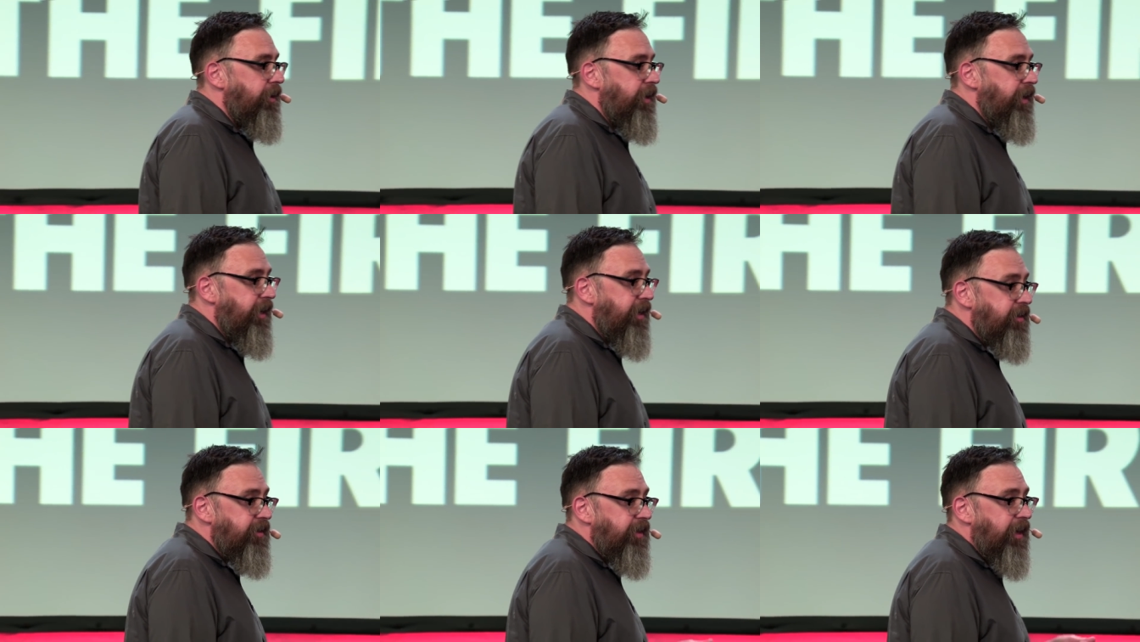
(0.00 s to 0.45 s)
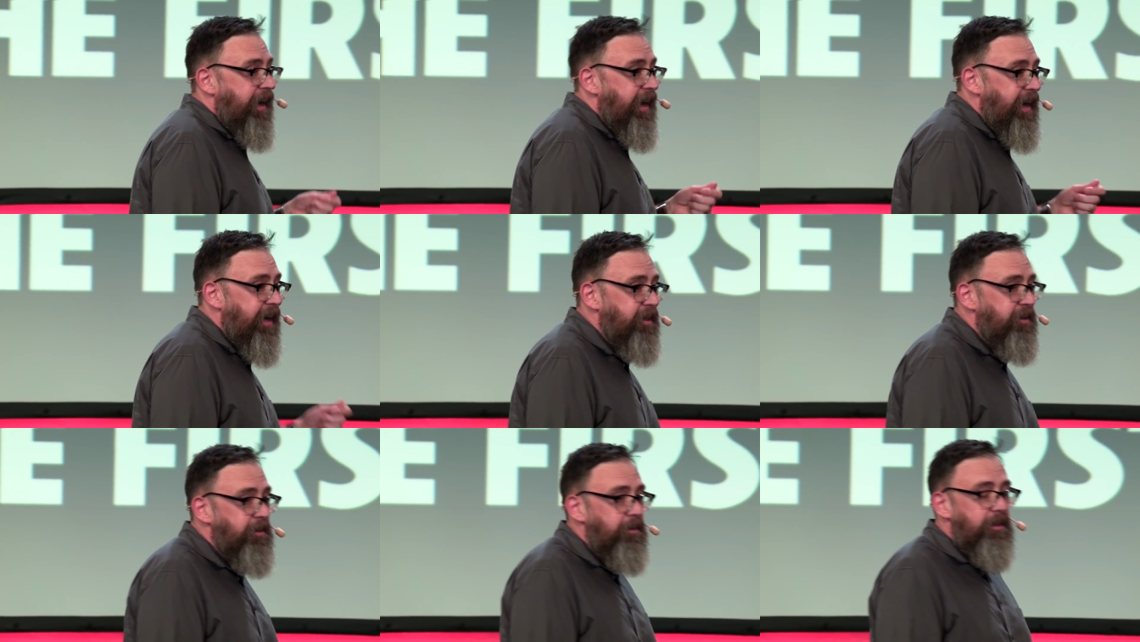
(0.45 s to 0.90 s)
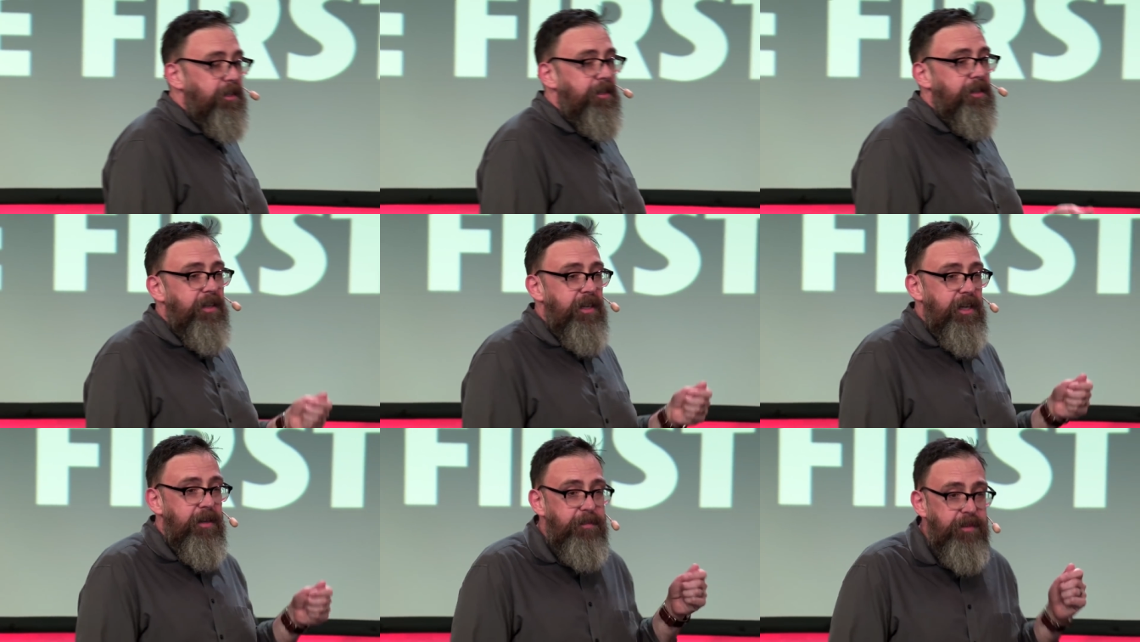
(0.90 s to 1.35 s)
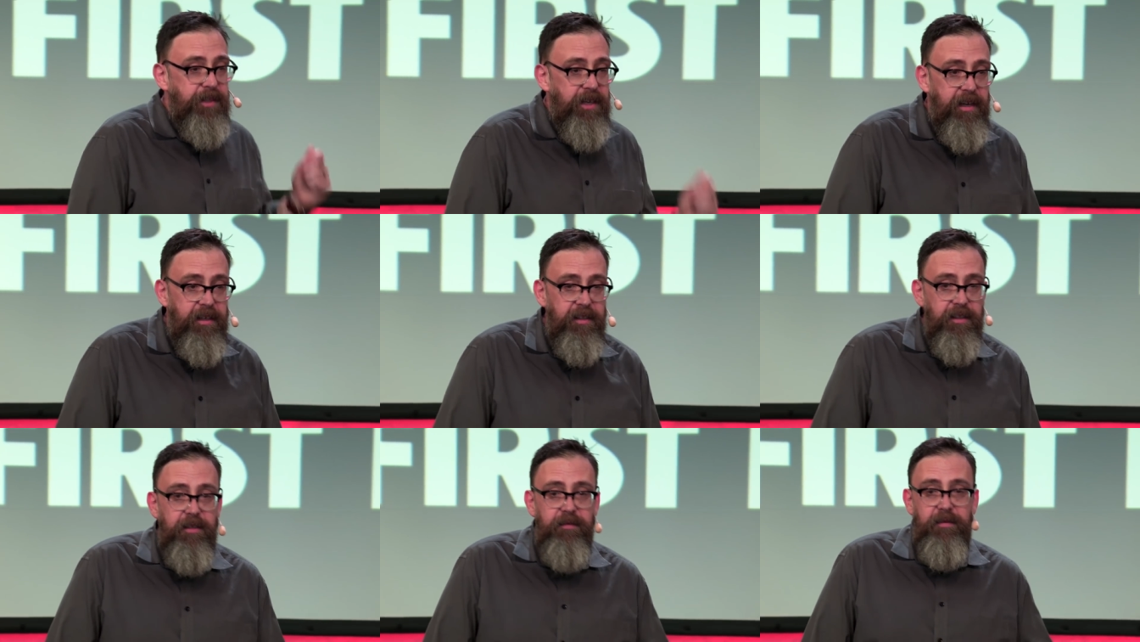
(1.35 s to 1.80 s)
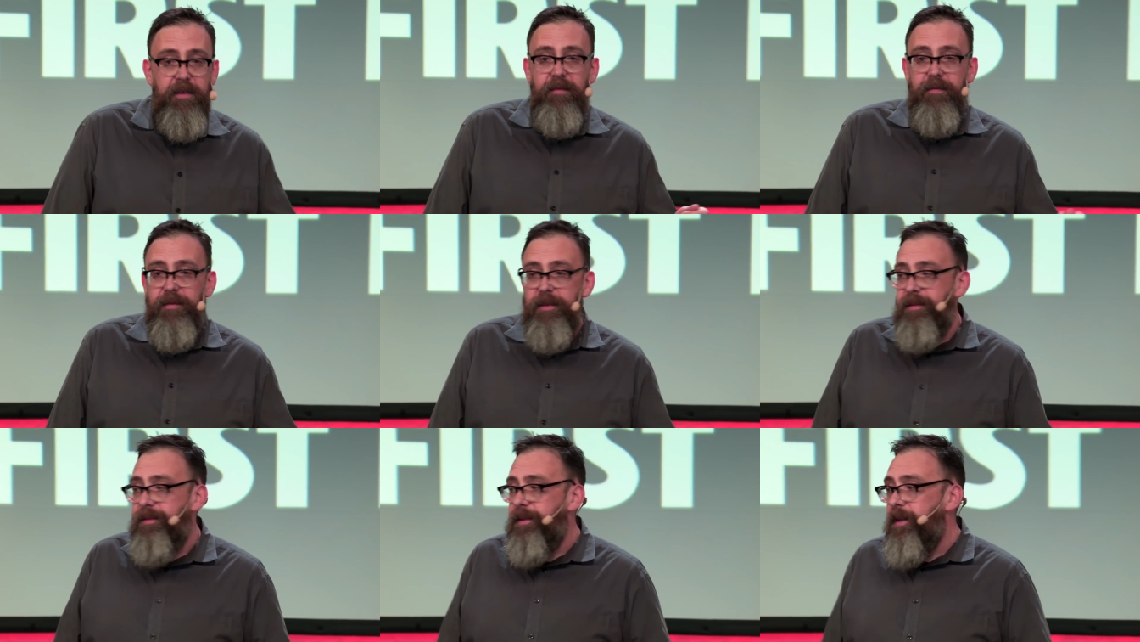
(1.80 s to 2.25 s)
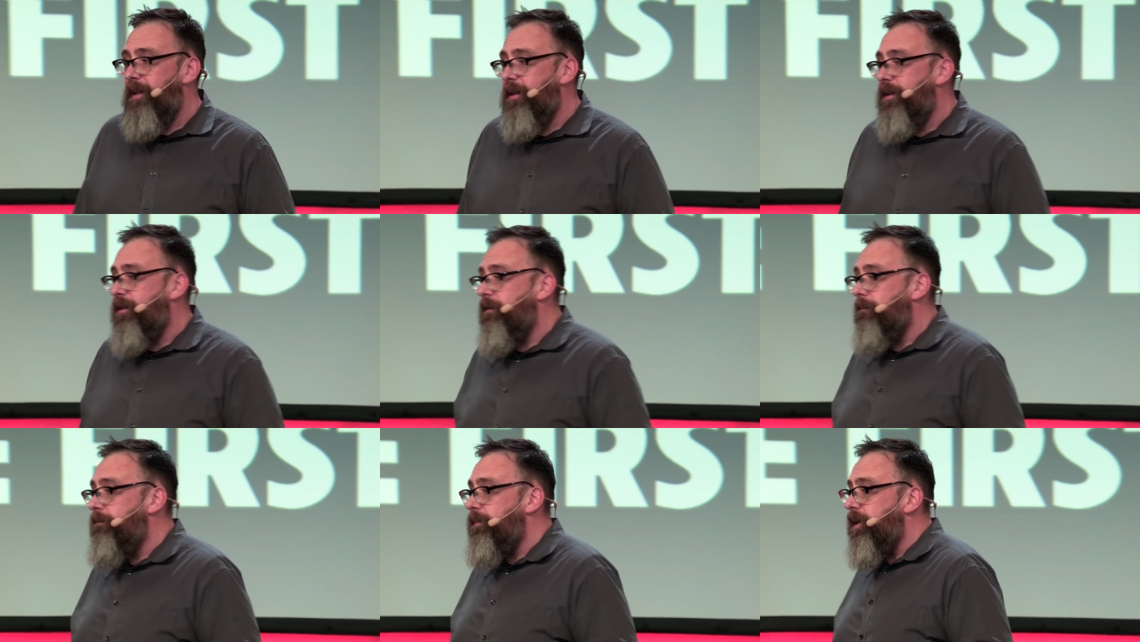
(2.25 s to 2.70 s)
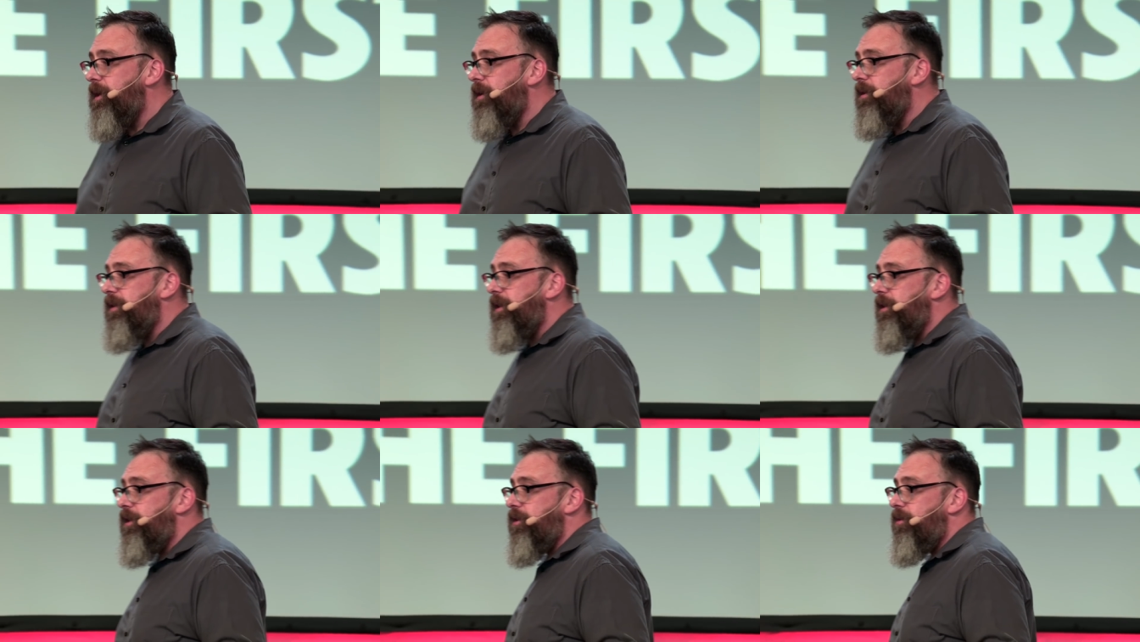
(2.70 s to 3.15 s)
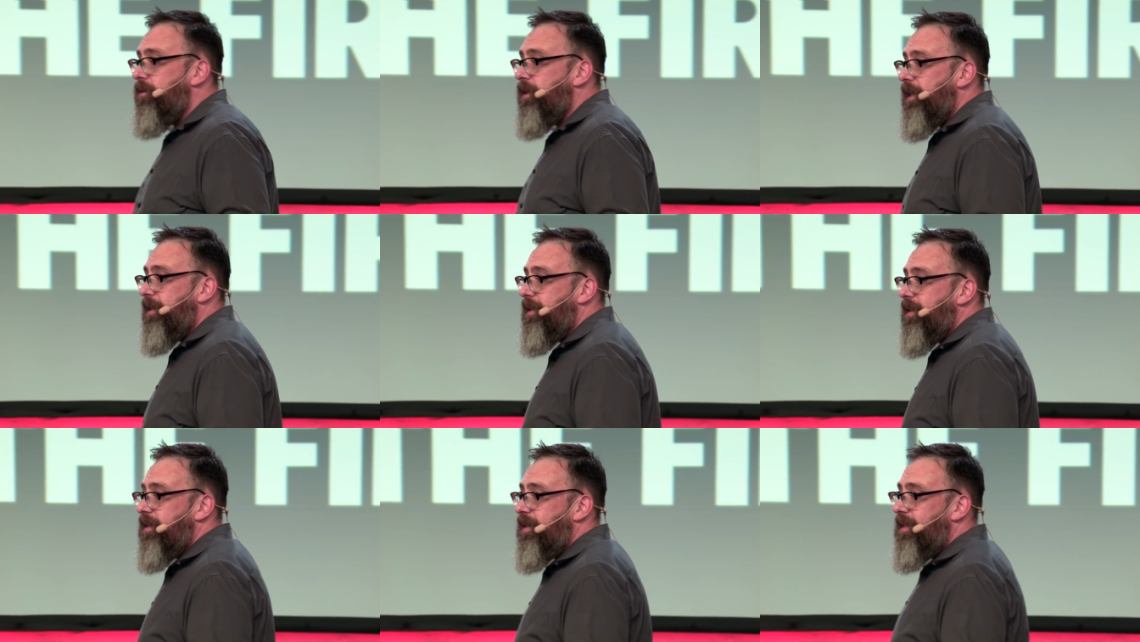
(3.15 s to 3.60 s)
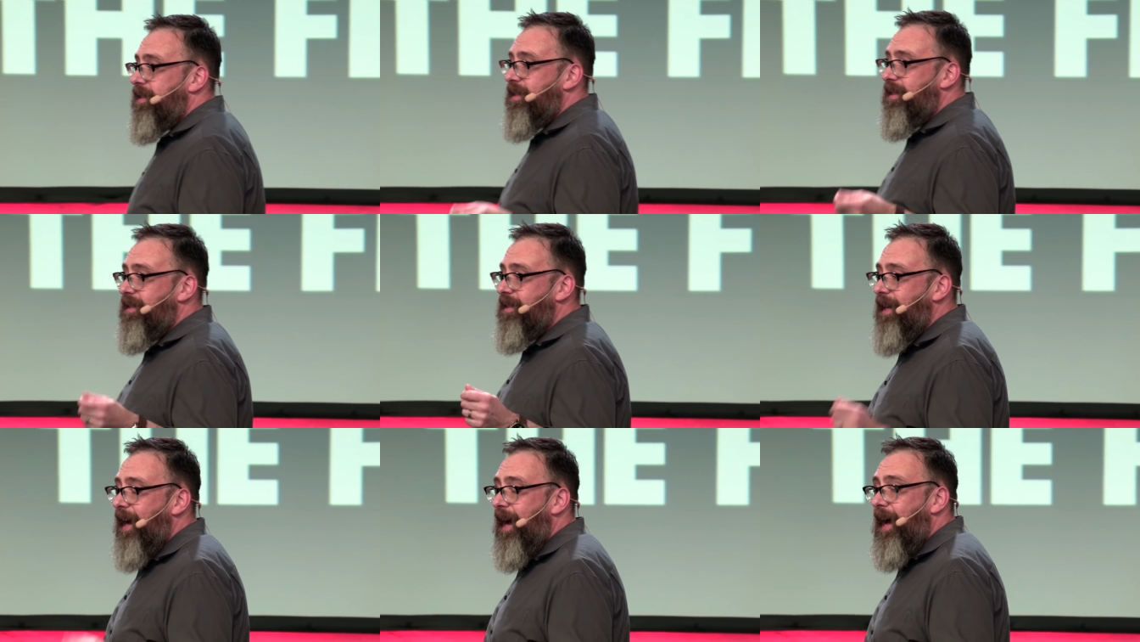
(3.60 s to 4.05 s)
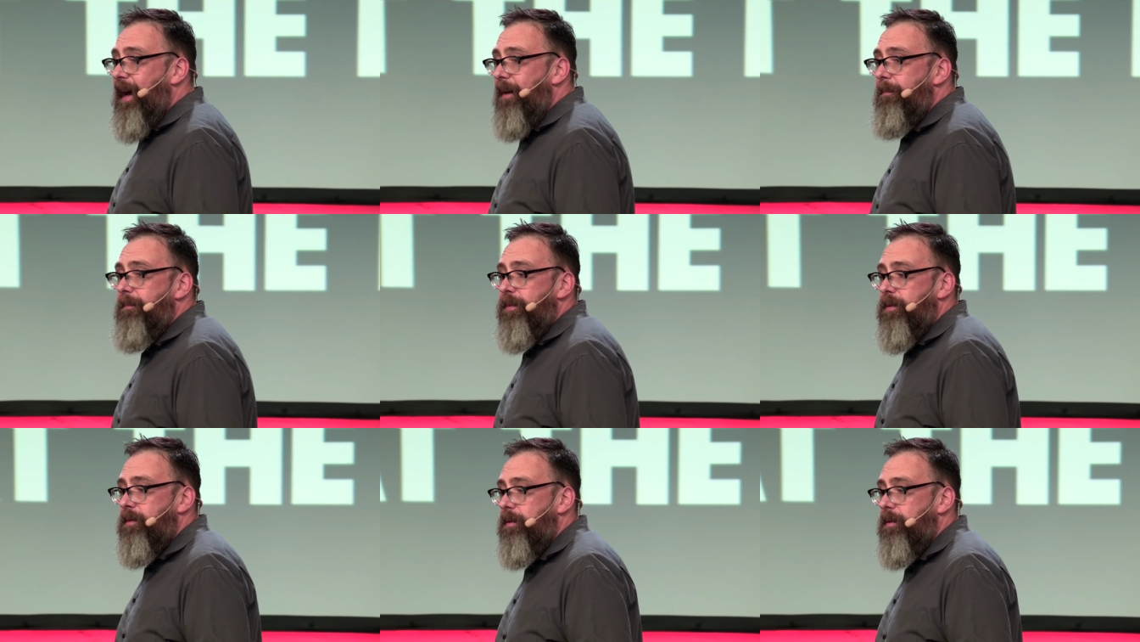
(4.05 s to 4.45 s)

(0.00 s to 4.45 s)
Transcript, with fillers: is actually the objective of the thing you're building, you need to stop.